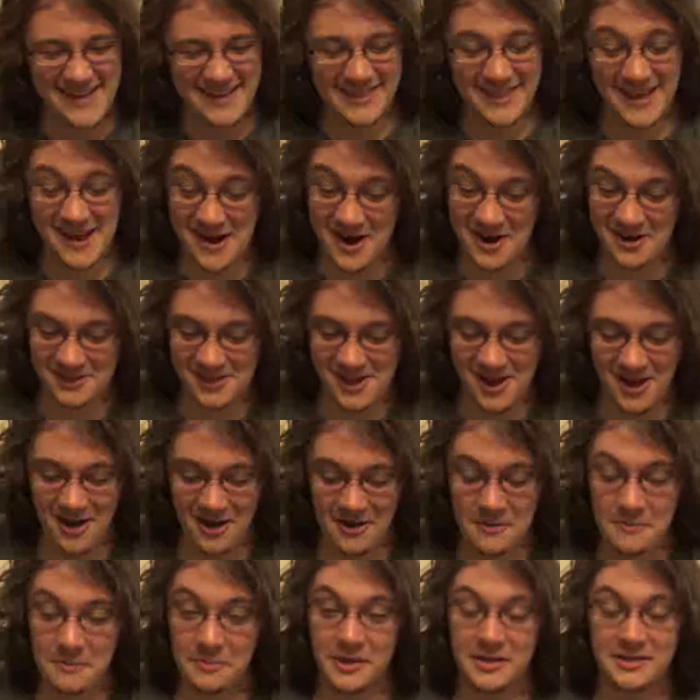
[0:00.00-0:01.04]
They are
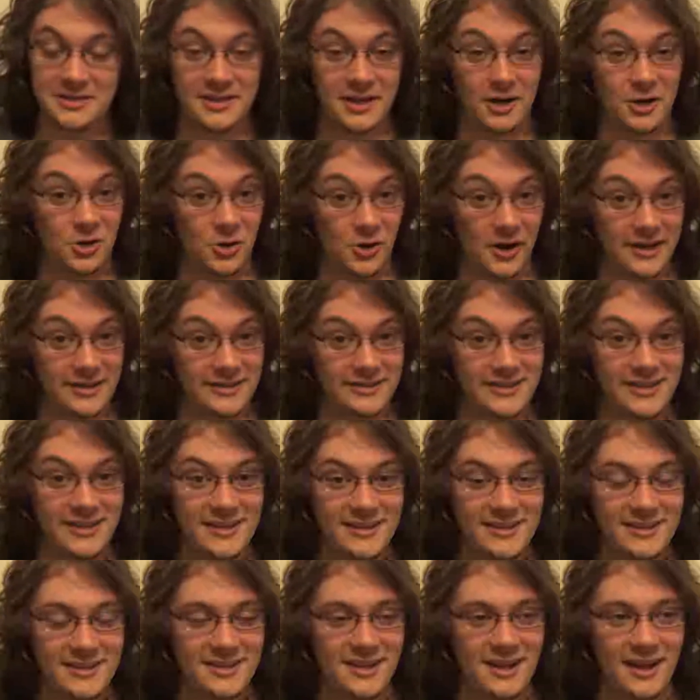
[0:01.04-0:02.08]
long, but they're great.
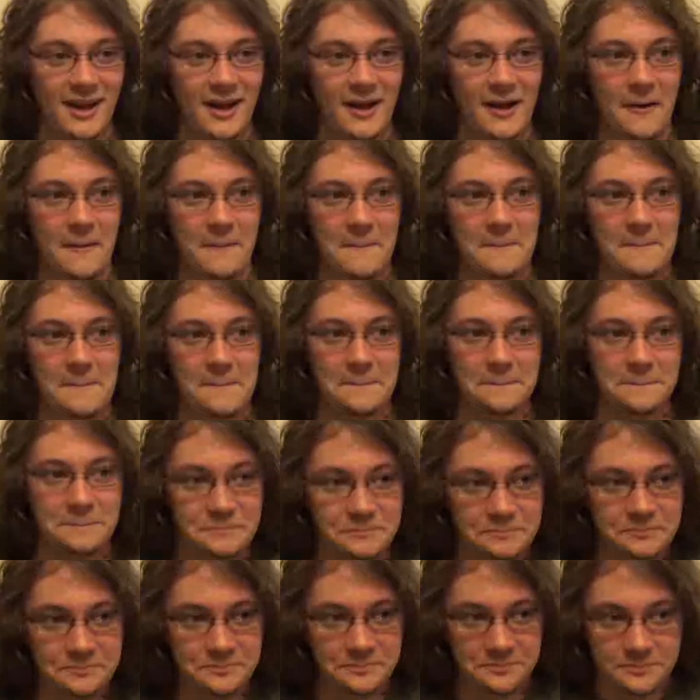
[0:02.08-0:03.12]
Um,
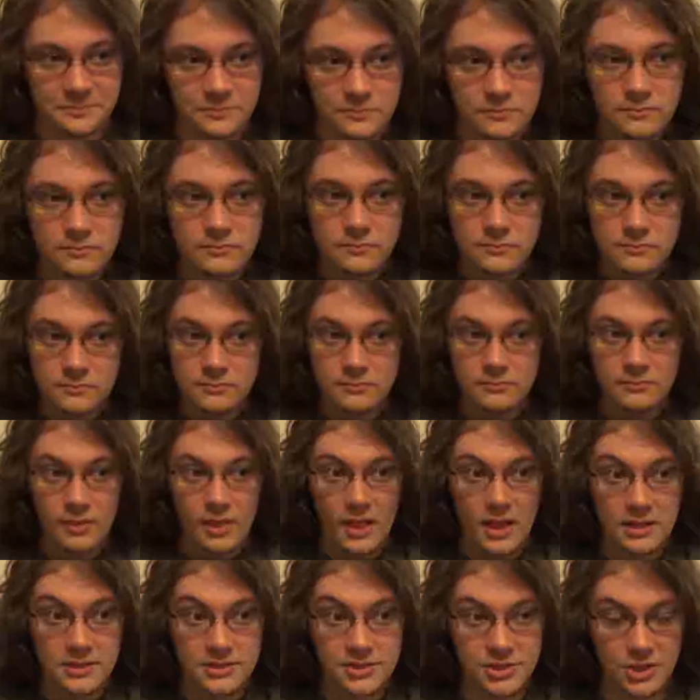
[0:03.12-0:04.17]

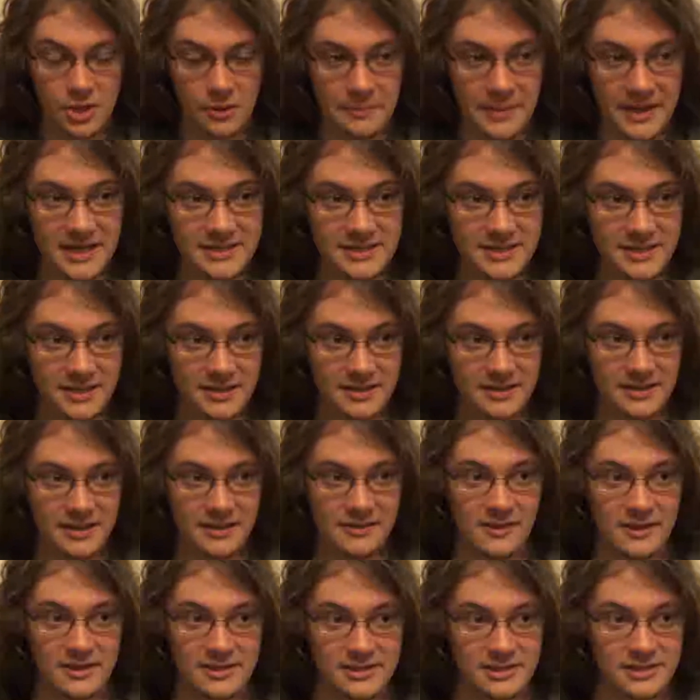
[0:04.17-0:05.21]
so basically,
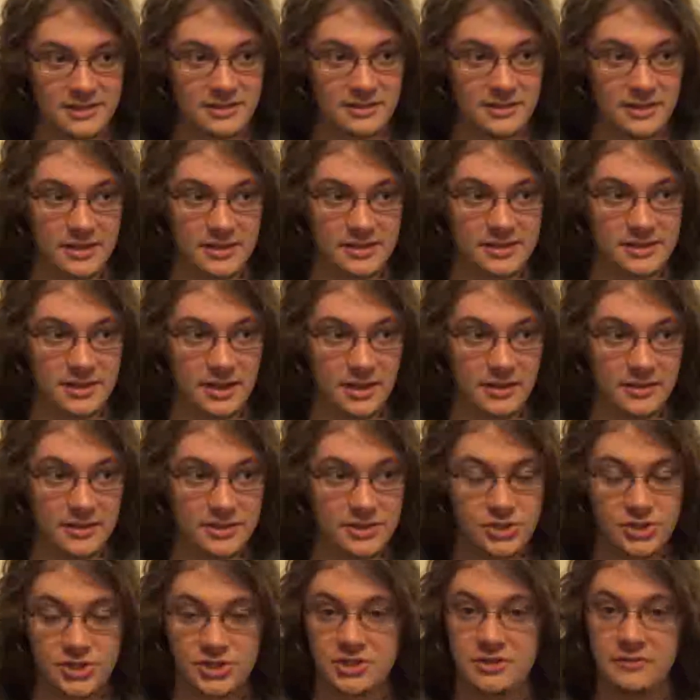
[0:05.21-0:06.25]
this
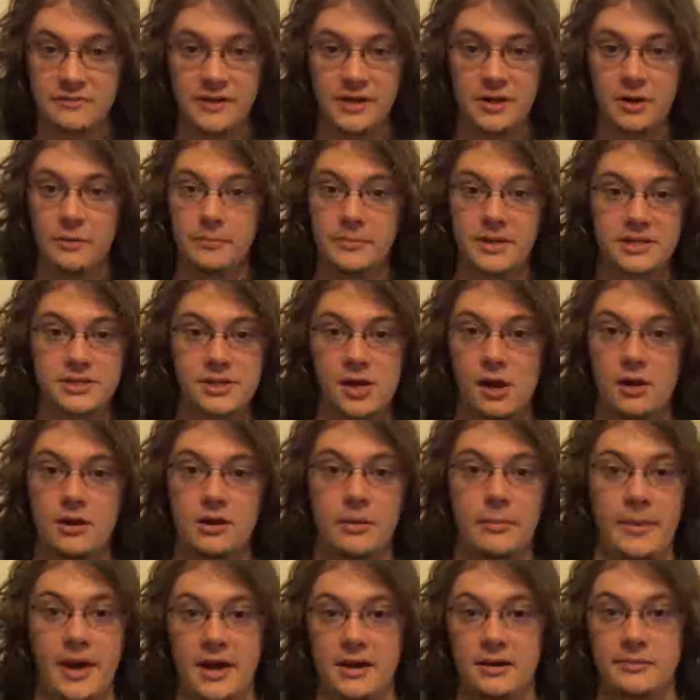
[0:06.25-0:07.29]
is just a video of me talking
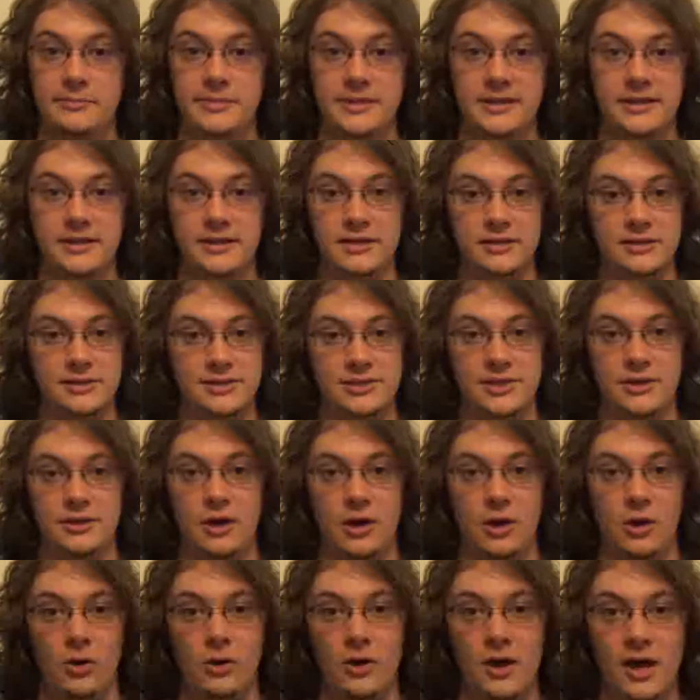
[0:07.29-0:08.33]
about it because
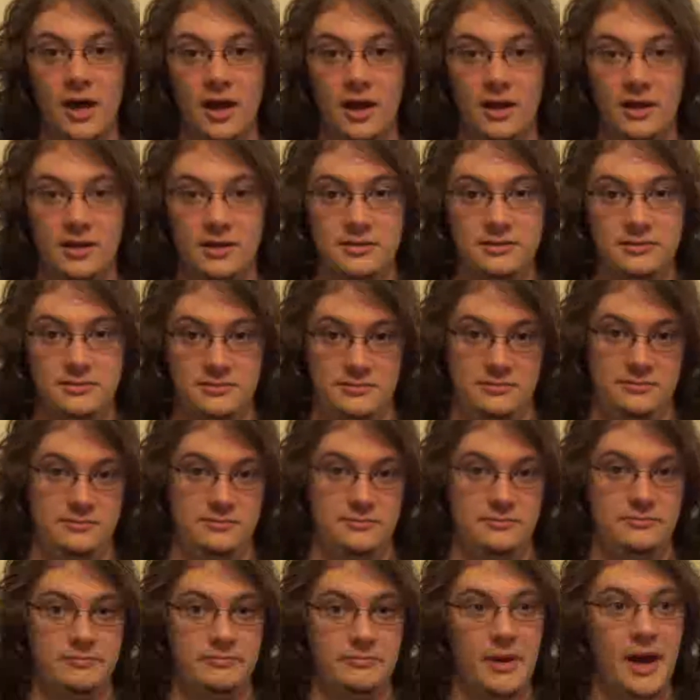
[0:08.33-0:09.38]

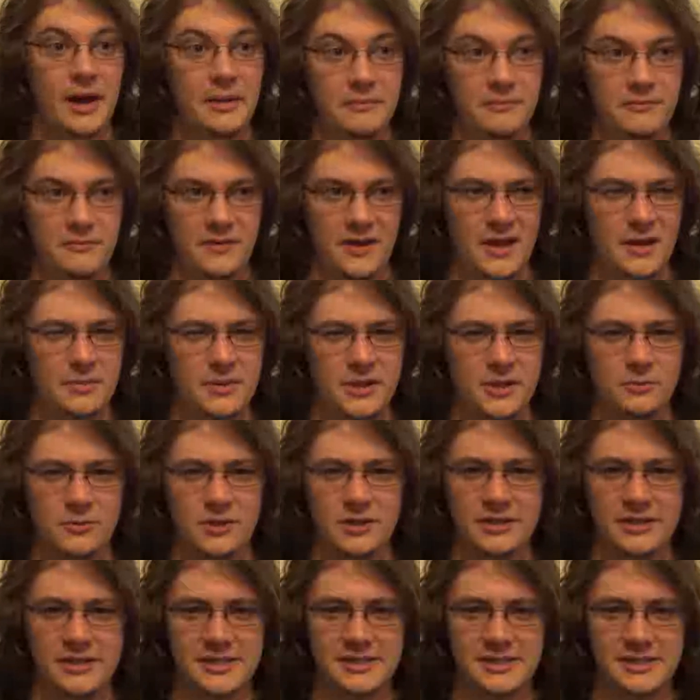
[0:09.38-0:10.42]
my family
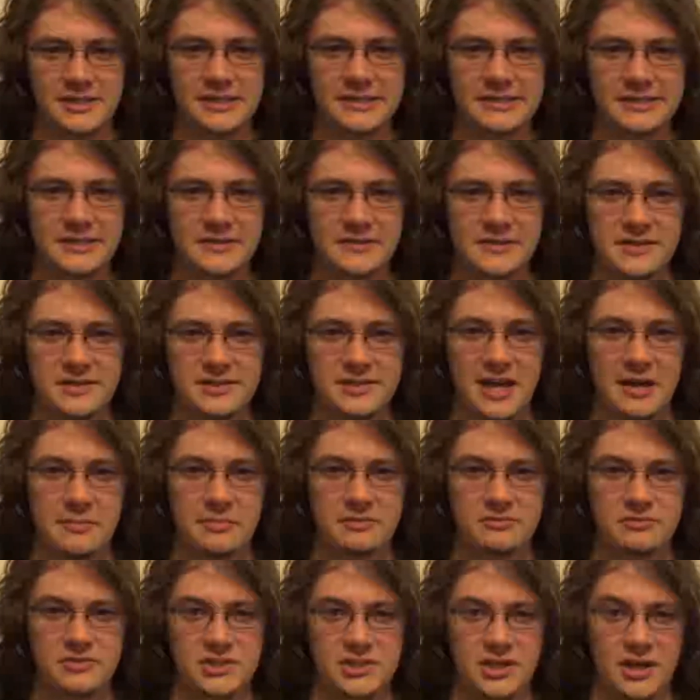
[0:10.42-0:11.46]
really isn't into this type
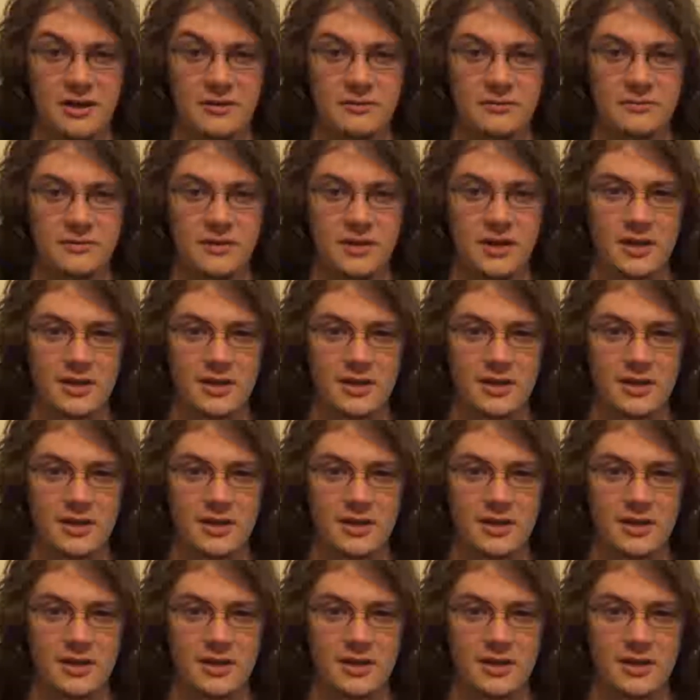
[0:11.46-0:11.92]
of stuff,